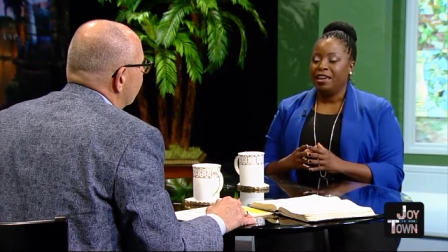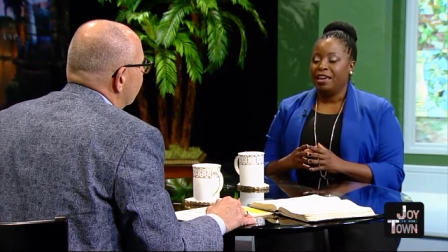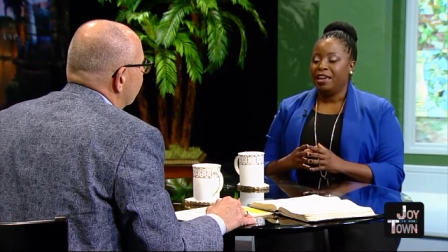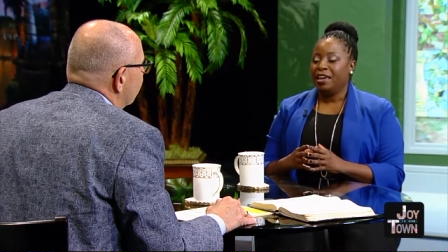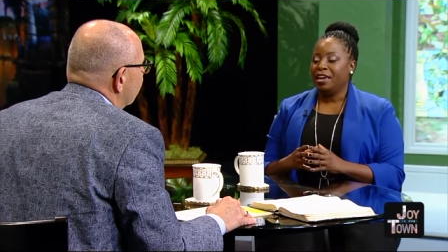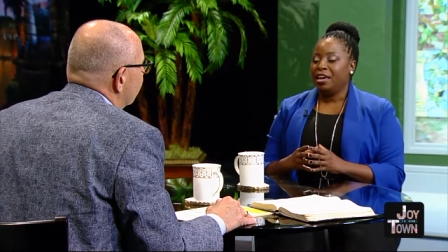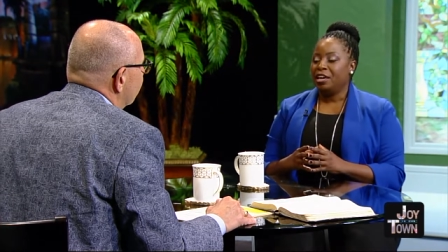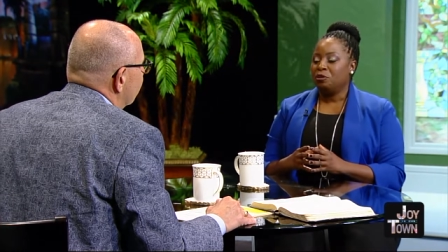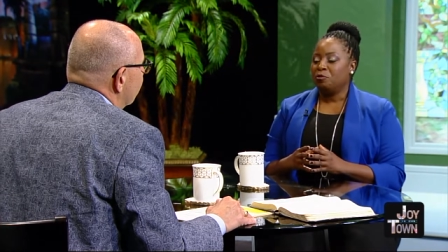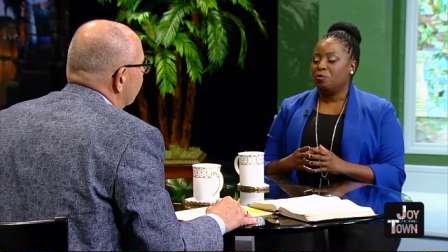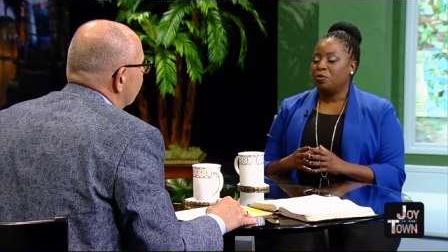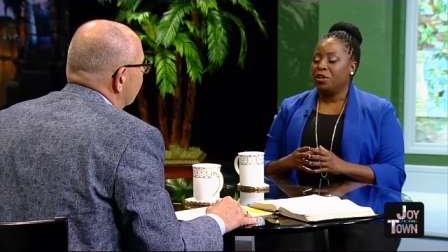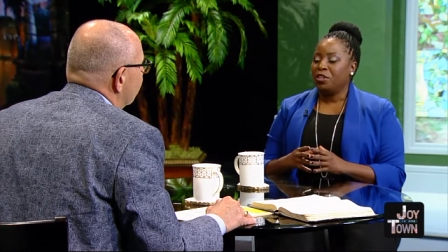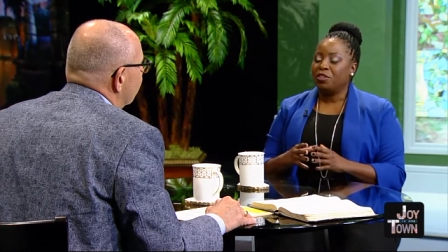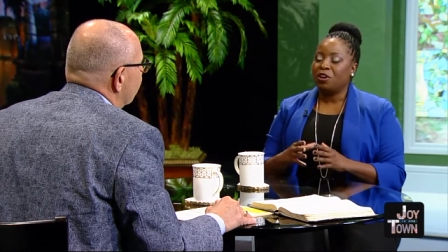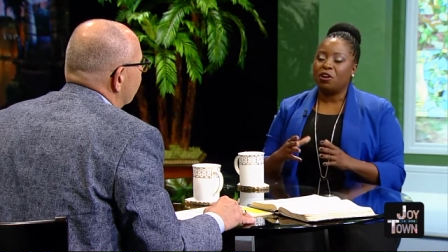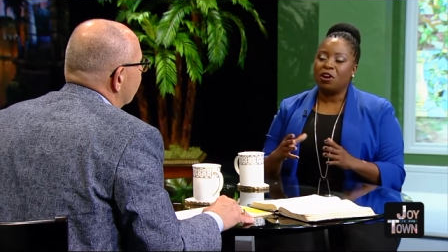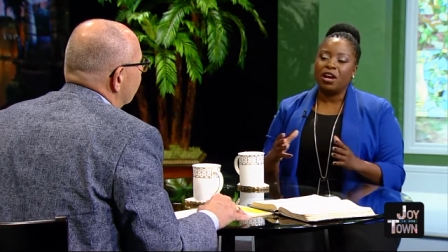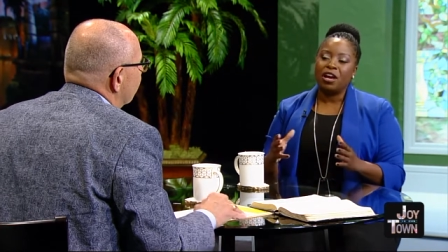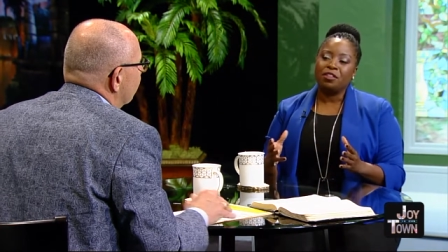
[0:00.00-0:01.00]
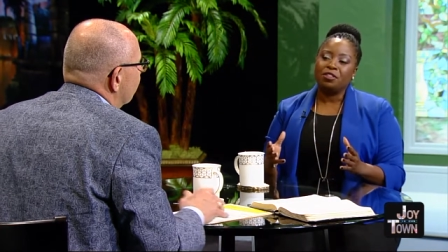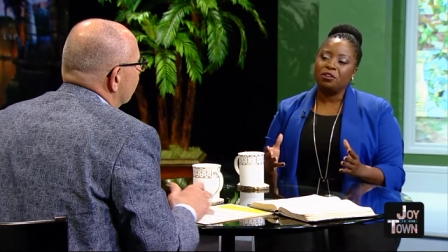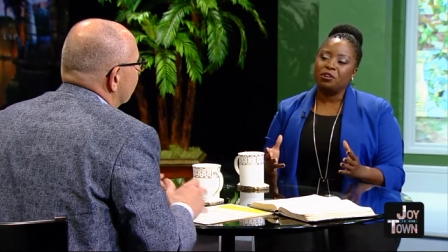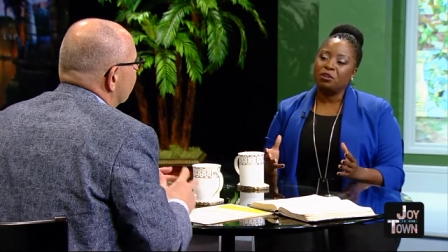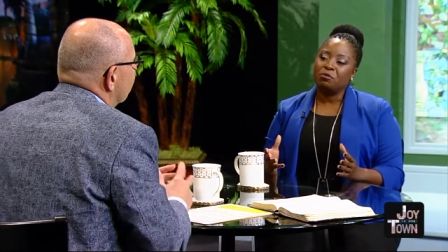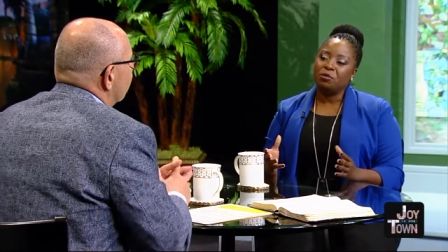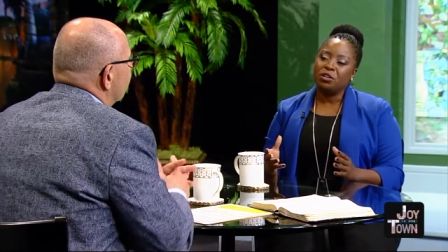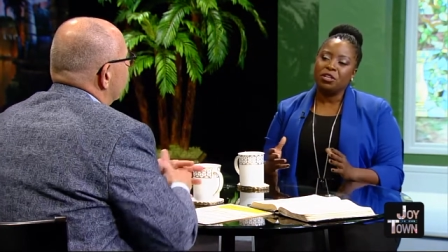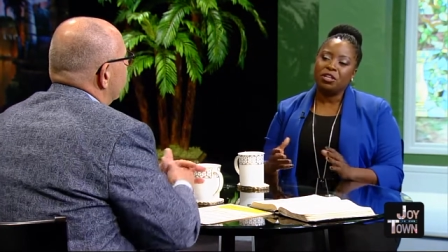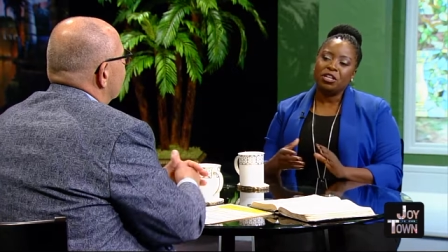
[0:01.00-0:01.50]
and with our other
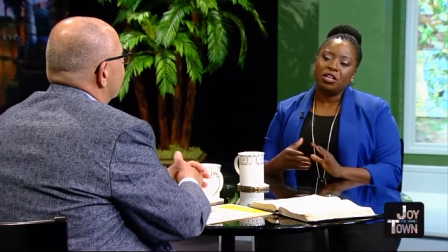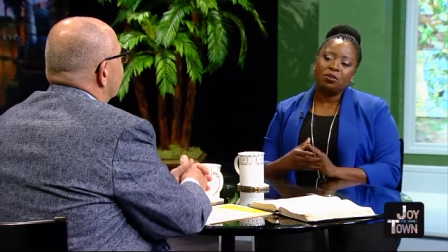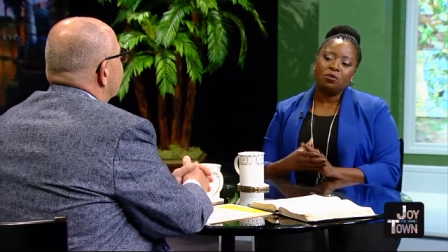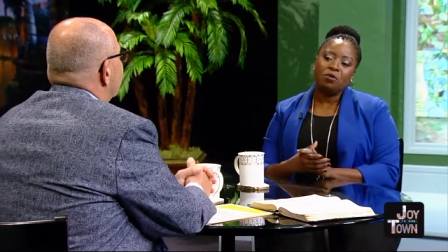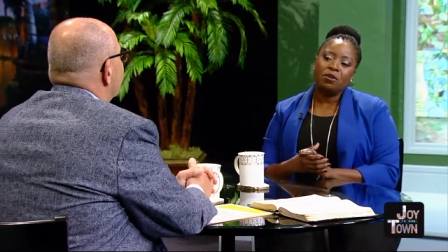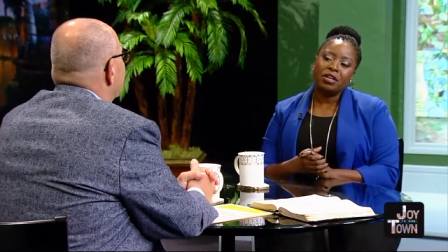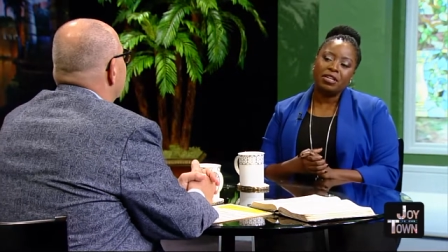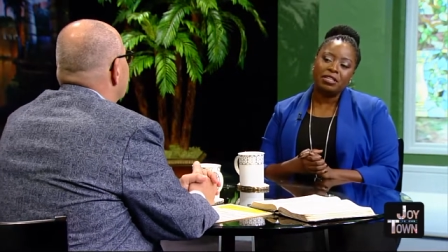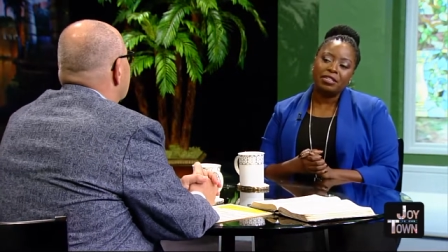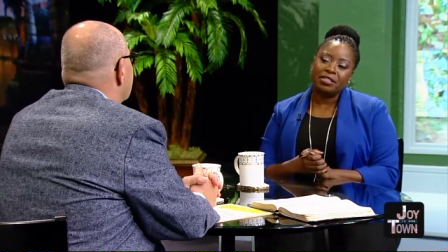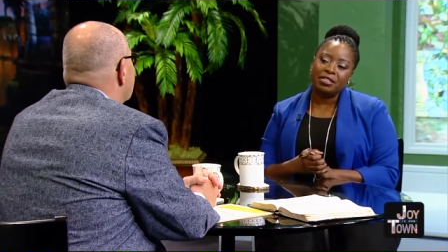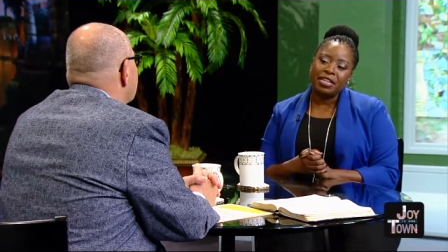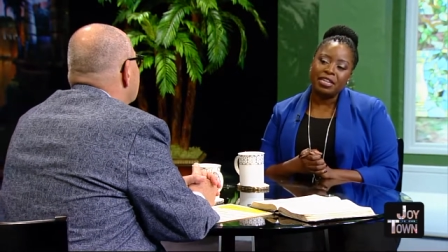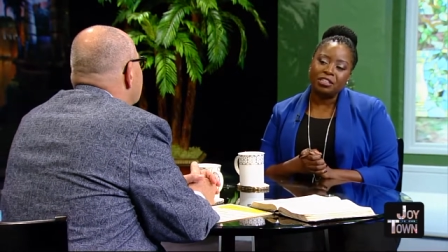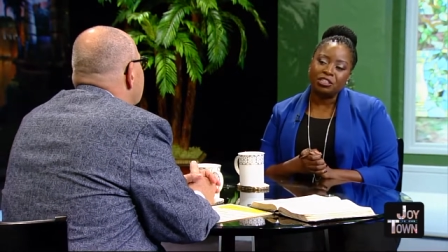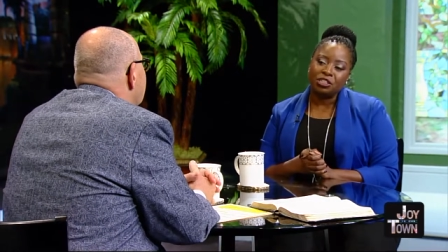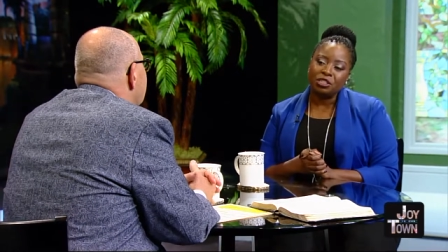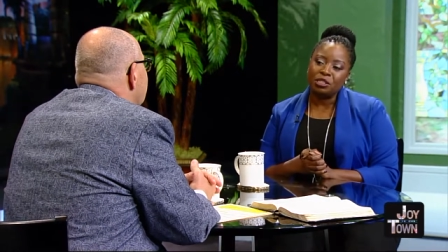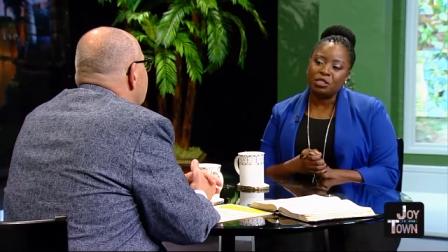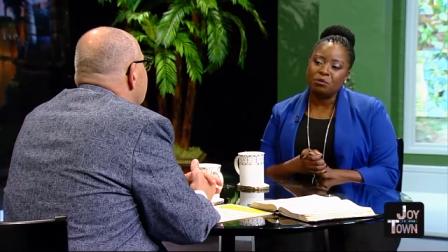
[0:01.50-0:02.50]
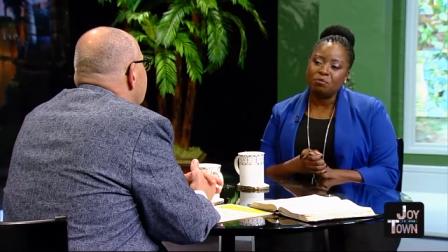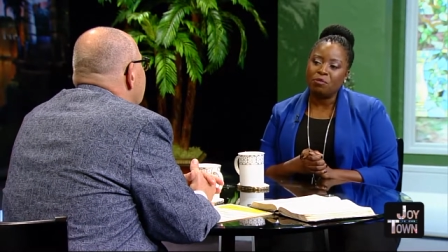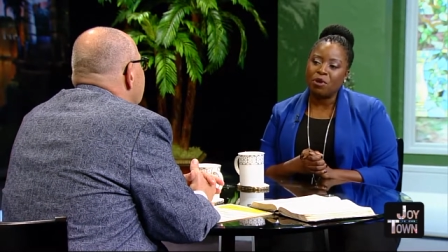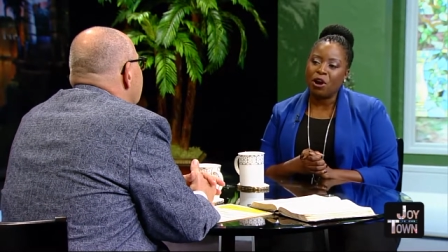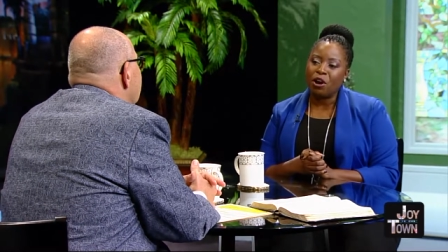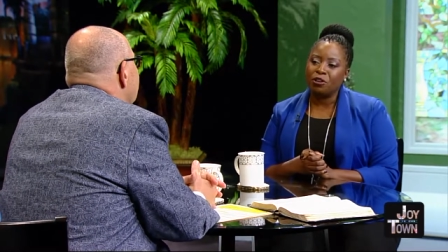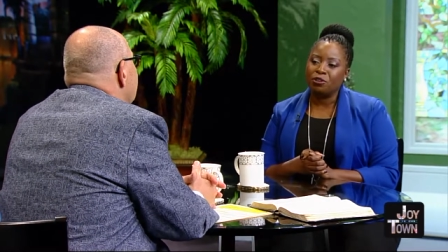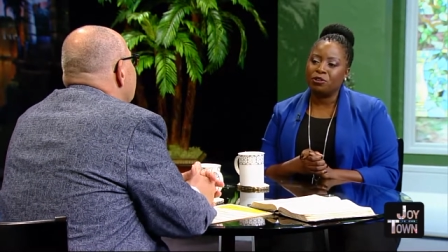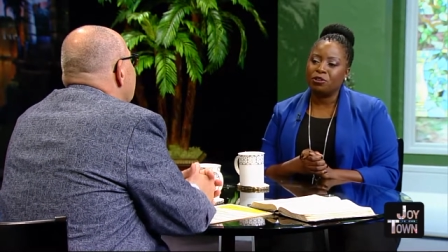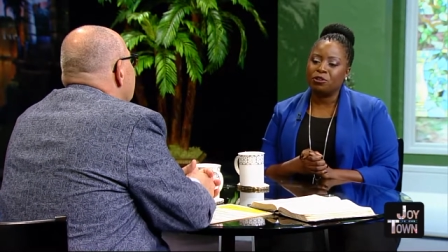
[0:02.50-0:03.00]
community organizations and
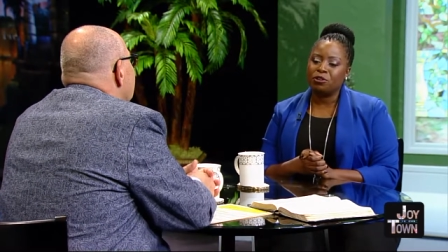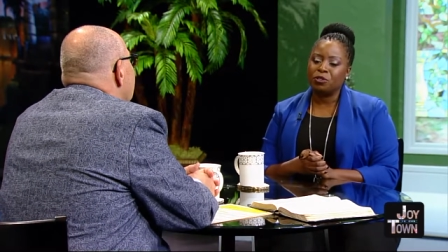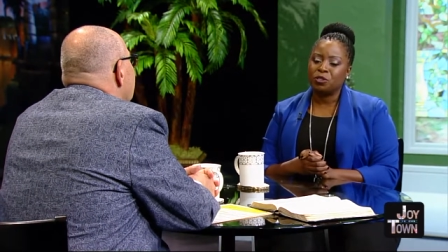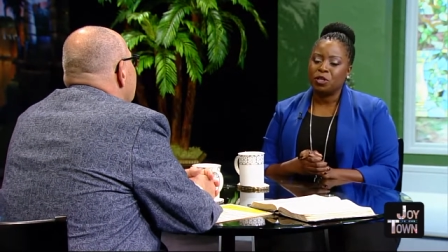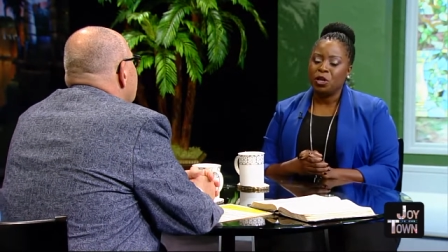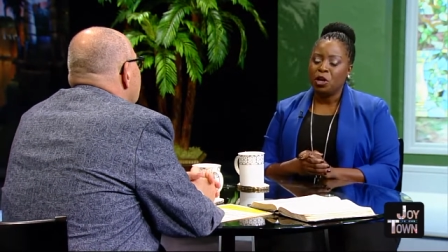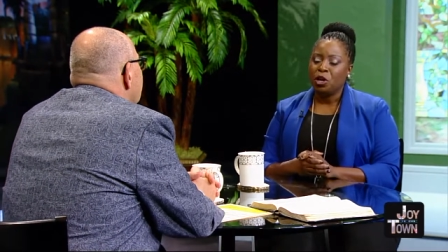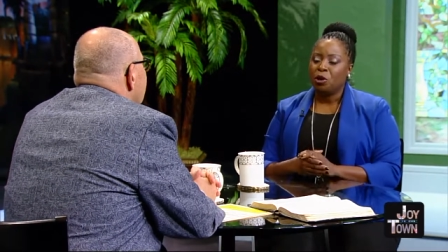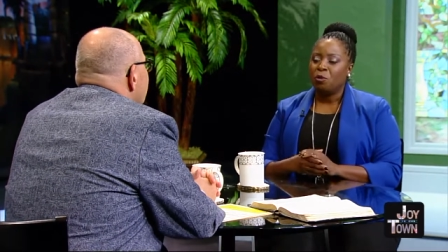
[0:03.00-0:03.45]
partners